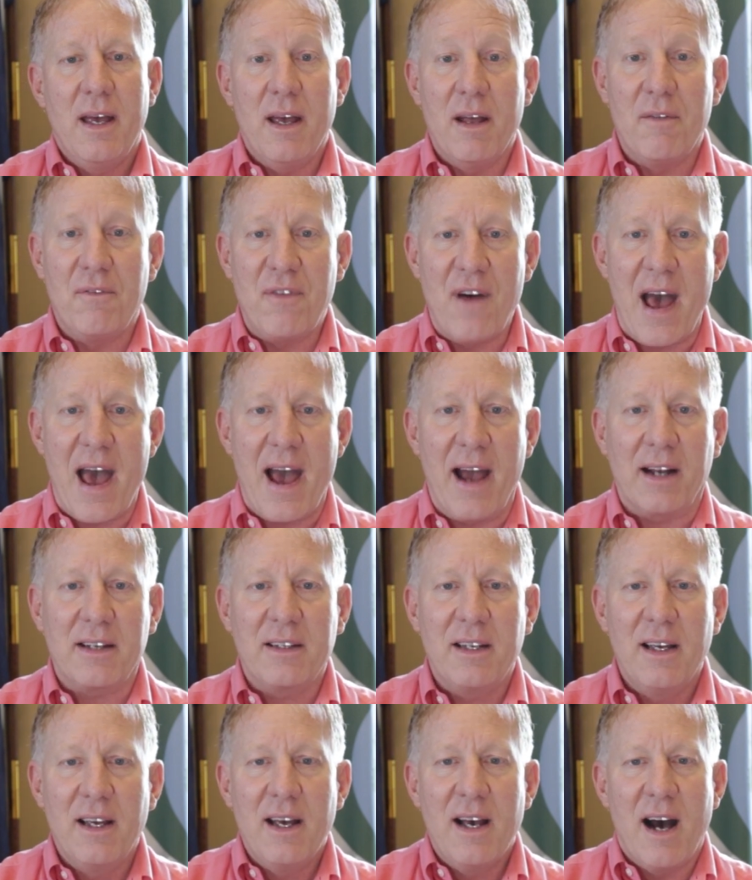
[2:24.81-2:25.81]
In
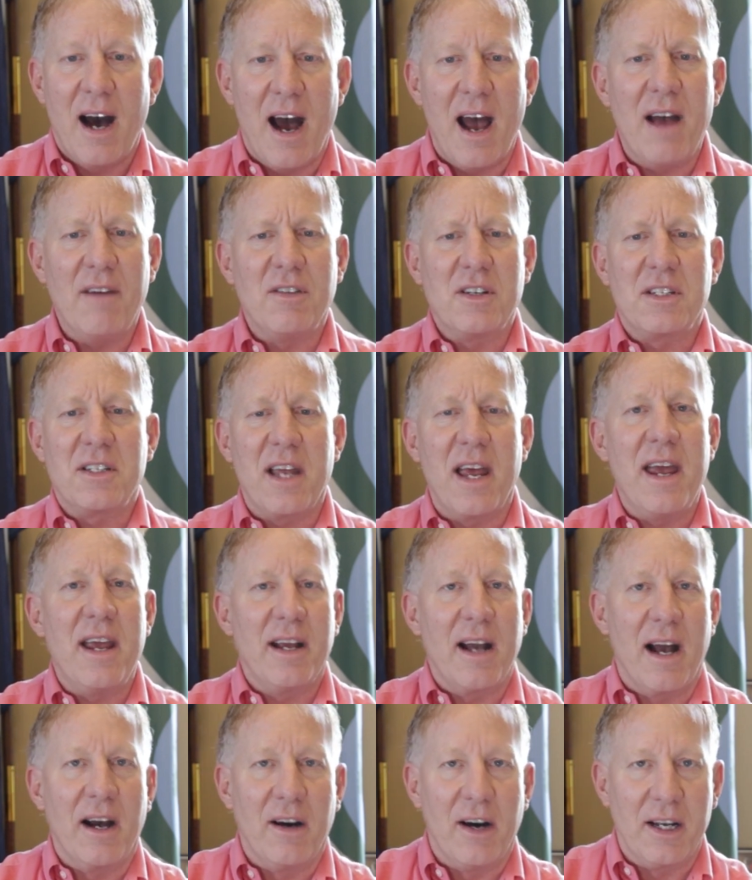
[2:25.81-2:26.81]
fact, I have a
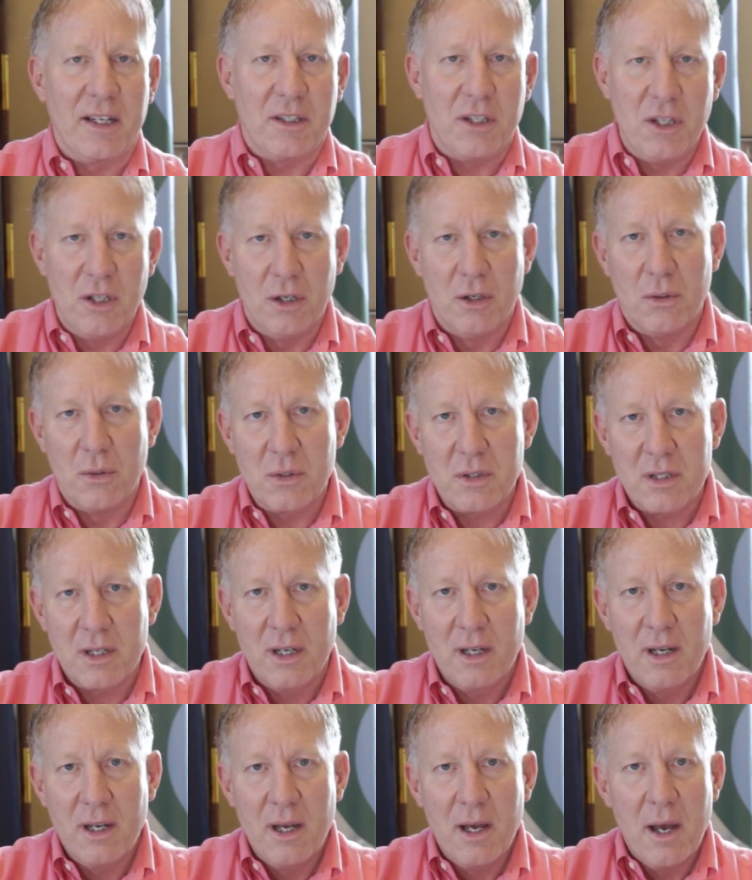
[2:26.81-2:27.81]
saying I like to use.
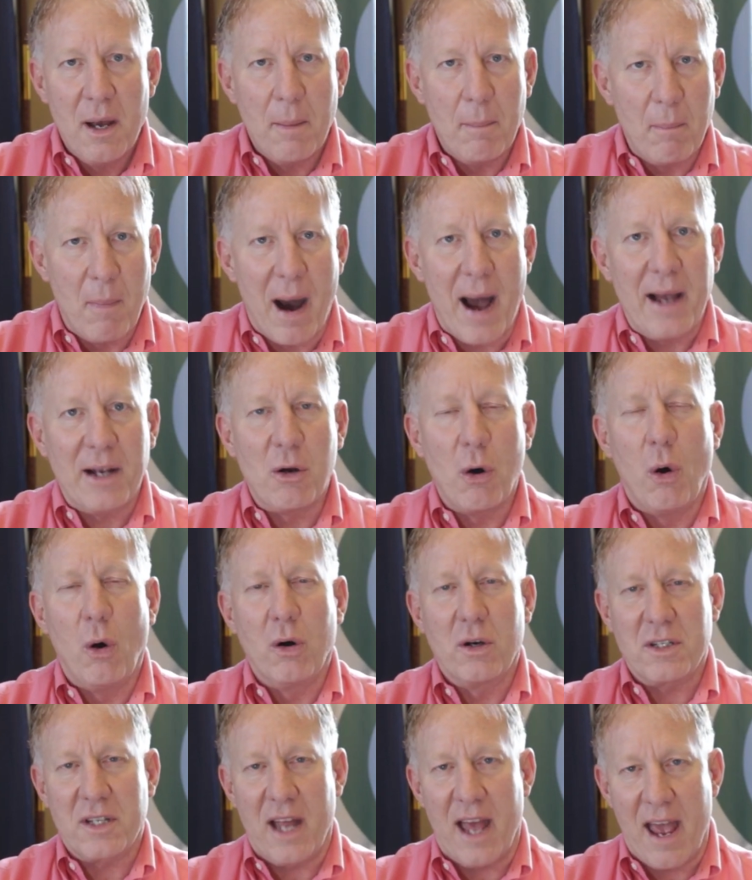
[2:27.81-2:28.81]
My
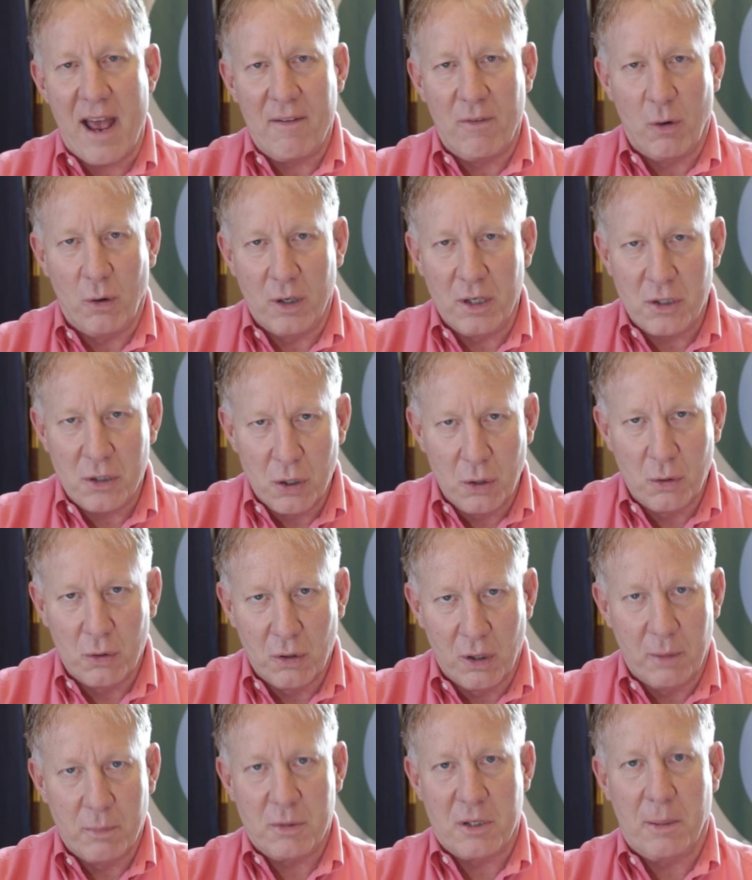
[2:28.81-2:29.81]
goal is to have only 2
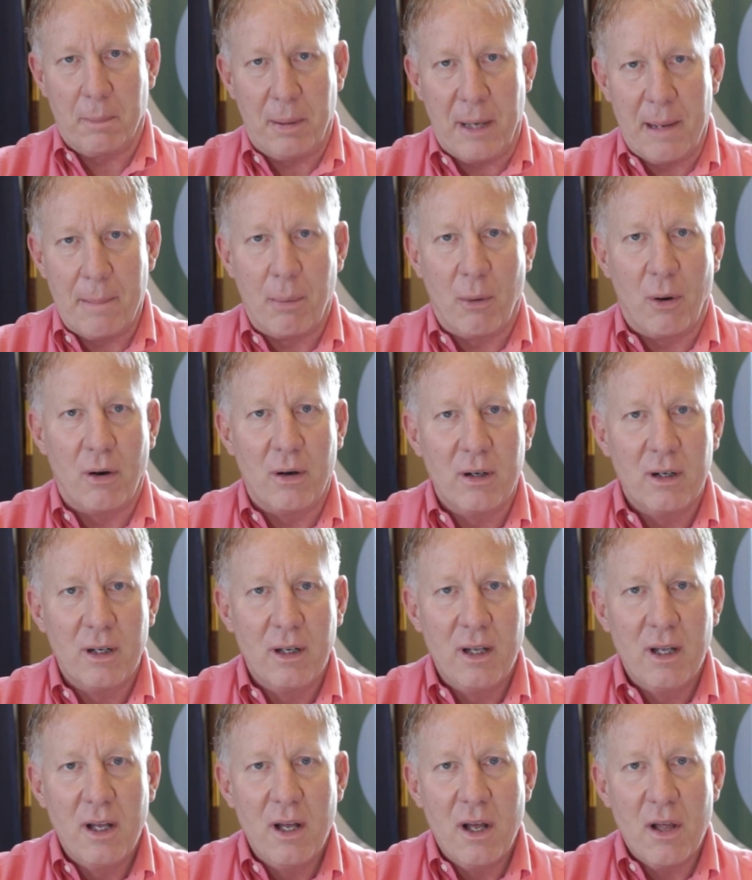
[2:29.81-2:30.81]
groups of people,
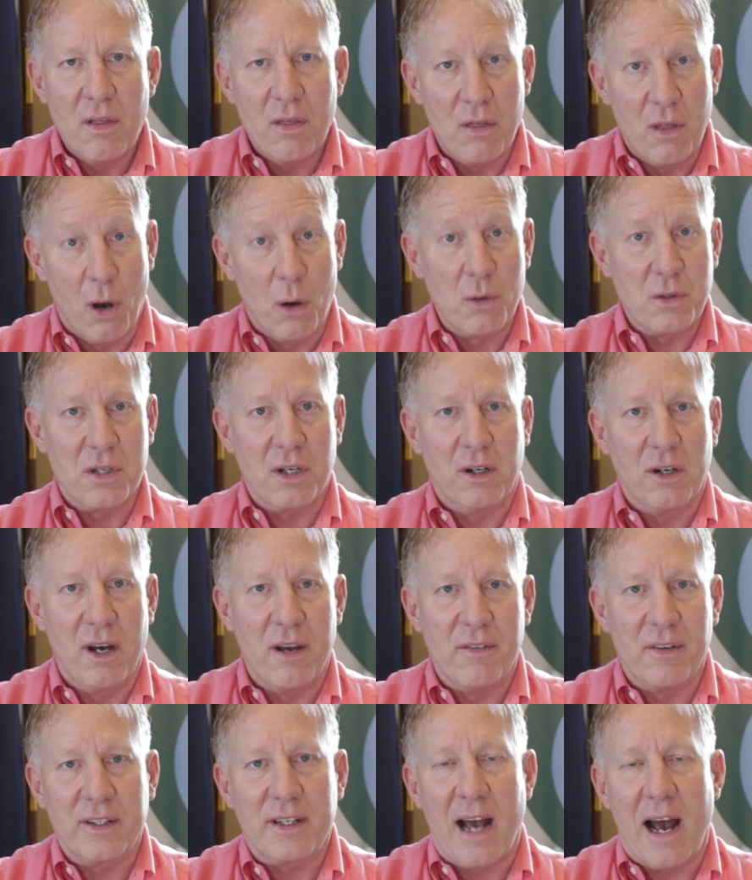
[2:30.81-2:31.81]
those that
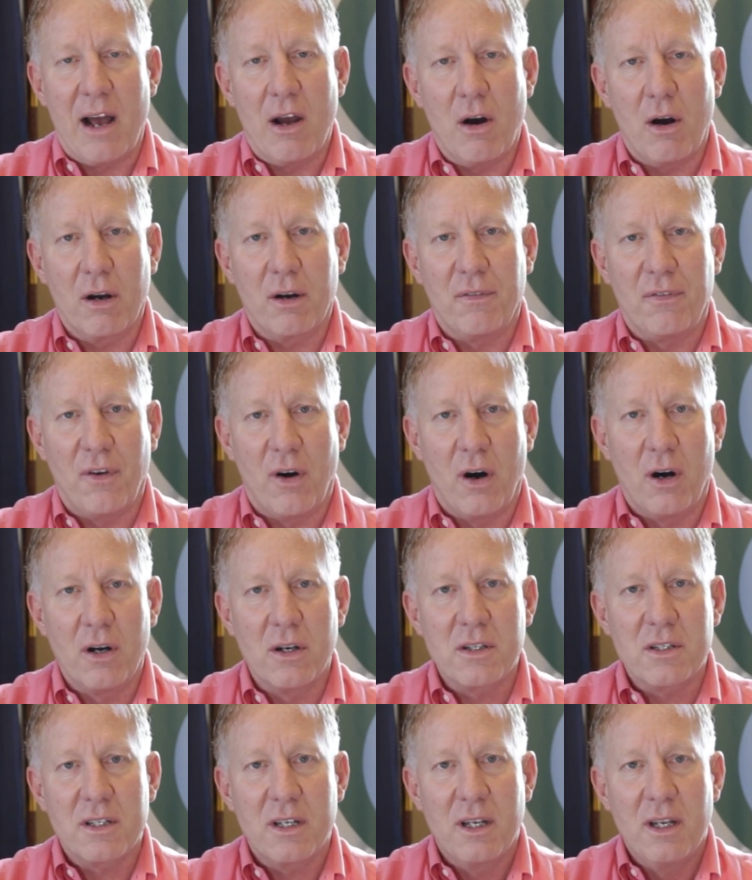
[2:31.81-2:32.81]
live in Cuyahoga
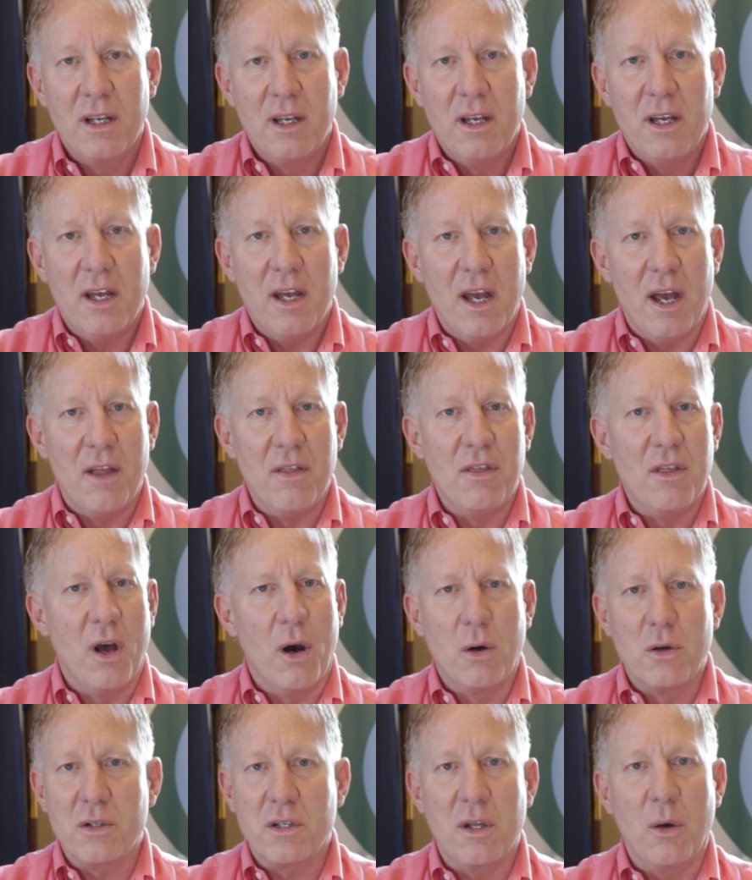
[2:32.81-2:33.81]
Falls and
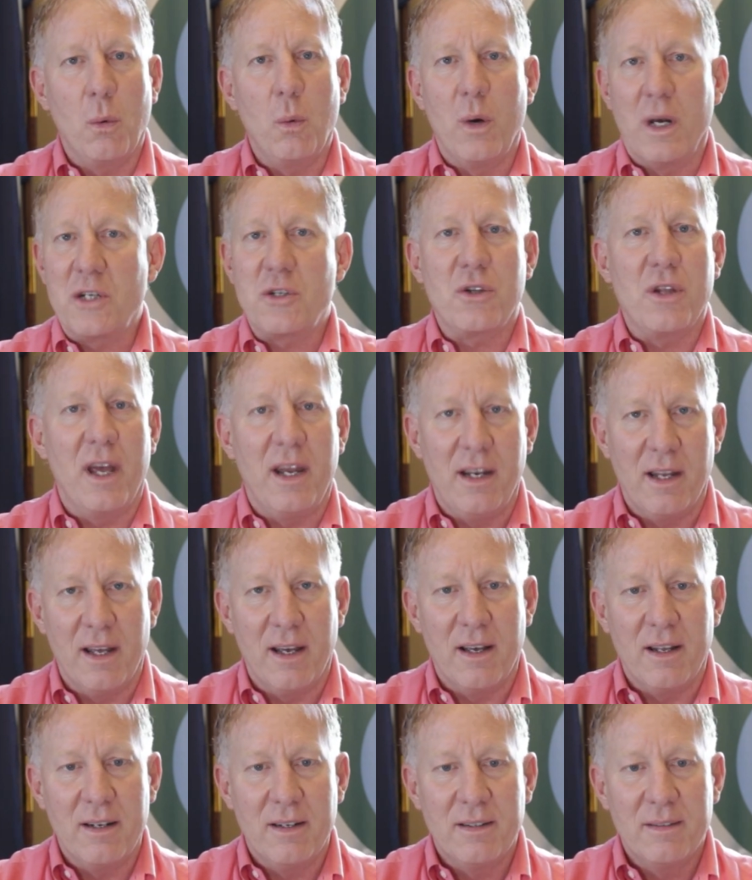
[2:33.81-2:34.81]
those that wish they
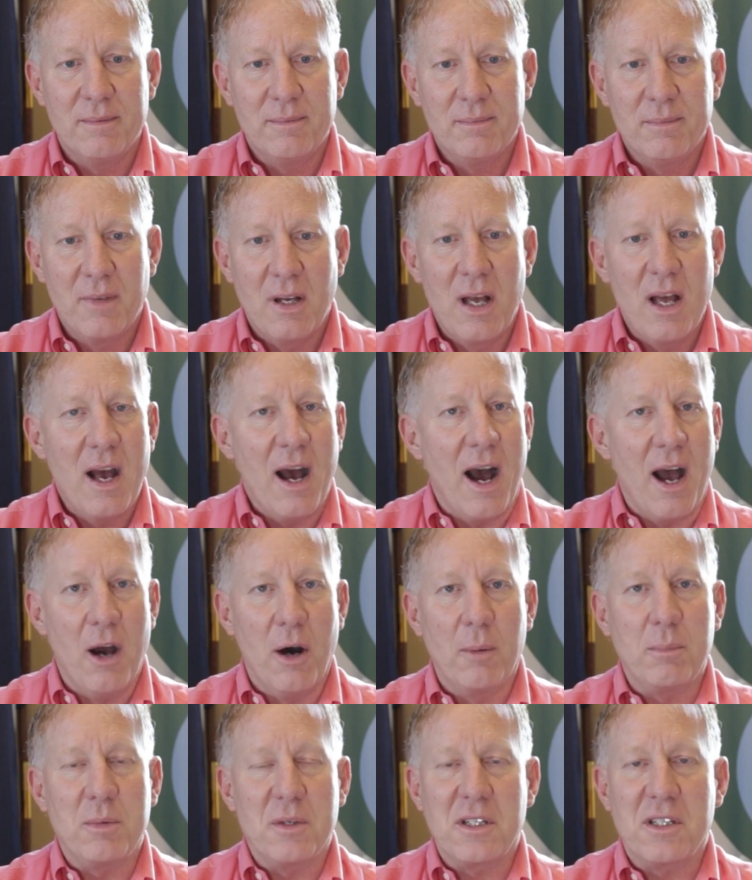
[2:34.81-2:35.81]
did. I
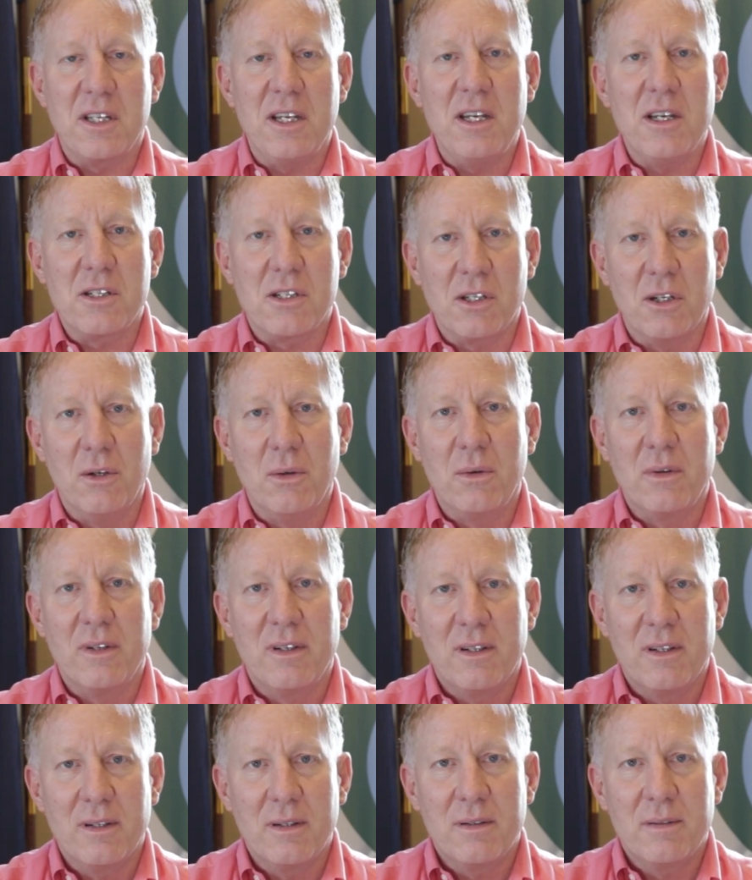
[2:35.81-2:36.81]
hope to see you soon.